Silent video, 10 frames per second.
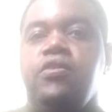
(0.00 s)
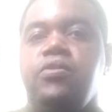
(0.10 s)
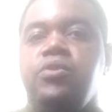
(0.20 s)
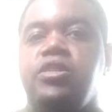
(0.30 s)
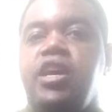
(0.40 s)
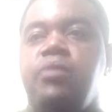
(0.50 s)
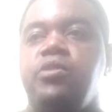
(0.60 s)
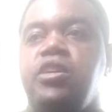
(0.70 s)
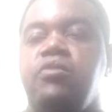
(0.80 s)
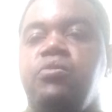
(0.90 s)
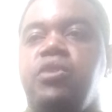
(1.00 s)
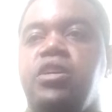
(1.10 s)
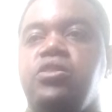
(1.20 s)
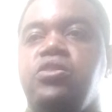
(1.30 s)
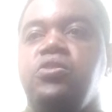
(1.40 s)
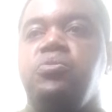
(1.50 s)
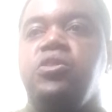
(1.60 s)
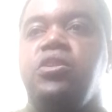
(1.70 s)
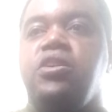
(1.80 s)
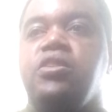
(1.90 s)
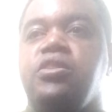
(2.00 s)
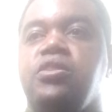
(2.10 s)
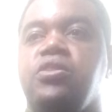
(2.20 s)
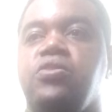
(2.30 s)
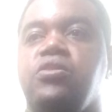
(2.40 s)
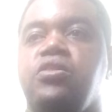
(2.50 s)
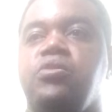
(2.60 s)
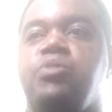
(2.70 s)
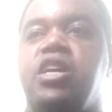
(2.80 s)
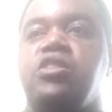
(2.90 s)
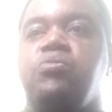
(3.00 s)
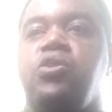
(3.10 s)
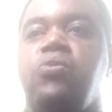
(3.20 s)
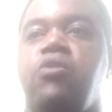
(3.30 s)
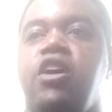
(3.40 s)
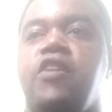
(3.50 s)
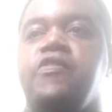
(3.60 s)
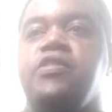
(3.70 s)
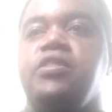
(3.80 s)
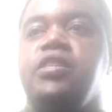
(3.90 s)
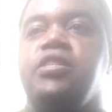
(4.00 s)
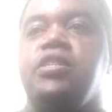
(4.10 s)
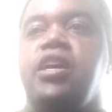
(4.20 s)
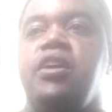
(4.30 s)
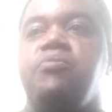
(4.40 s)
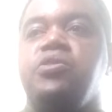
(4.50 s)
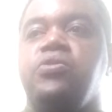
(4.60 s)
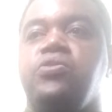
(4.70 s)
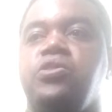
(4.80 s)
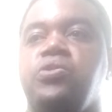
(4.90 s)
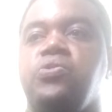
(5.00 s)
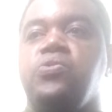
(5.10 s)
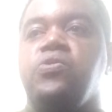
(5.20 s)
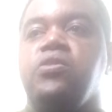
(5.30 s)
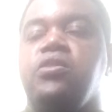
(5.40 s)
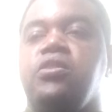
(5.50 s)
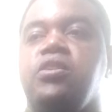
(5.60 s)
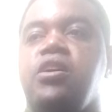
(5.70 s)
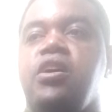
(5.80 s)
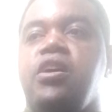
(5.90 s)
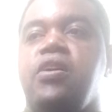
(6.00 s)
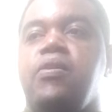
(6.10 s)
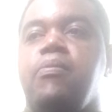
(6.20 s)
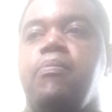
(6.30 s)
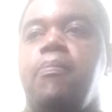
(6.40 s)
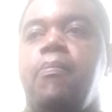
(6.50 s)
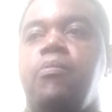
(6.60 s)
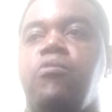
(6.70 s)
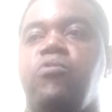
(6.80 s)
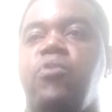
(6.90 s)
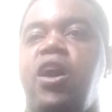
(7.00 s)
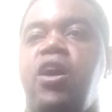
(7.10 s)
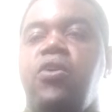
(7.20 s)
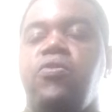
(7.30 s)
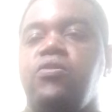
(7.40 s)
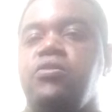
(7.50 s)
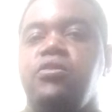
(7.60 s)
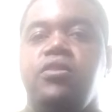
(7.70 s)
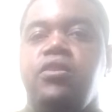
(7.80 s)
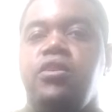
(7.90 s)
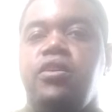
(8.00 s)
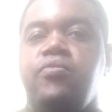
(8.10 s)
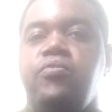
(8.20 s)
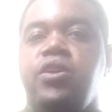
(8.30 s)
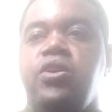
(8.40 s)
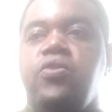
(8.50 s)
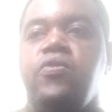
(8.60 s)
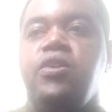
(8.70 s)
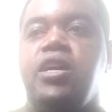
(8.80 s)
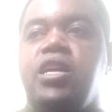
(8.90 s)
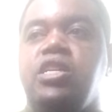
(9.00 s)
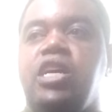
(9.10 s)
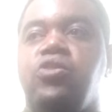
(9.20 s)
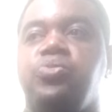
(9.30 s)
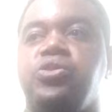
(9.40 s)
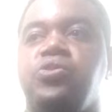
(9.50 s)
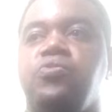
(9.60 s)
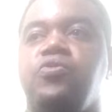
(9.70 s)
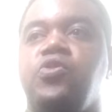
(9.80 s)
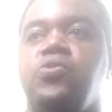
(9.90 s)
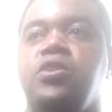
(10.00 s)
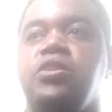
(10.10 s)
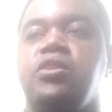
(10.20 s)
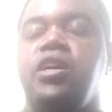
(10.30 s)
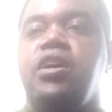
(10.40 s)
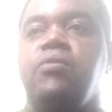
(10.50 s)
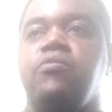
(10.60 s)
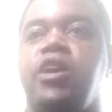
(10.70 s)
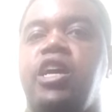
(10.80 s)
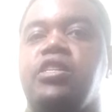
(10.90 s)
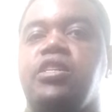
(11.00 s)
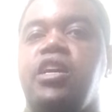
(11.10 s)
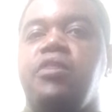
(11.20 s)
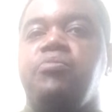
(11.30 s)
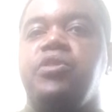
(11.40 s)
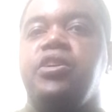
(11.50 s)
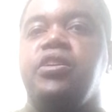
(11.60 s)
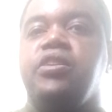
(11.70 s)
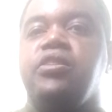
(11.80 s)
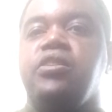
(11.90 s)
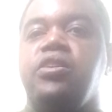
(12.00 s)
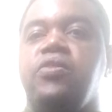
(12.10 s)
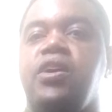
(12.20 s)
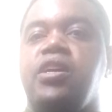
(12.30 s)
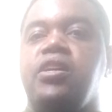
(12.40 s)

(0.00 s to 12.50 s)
What's happening, everybody? This is your boy, the Archie Coach. This is Basketball Wife, Season 9, Episode 2. Wow. Well, I know I was supposed to review this last night, but, you know, I